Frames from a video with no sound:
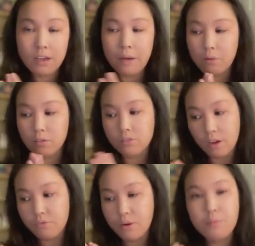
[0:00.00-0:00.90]
our
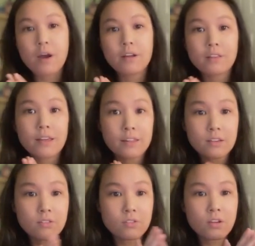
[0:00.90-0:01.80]
software product at
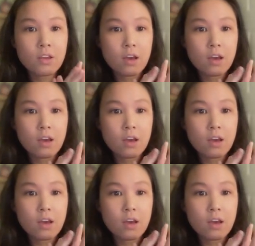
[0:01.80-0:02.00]
least.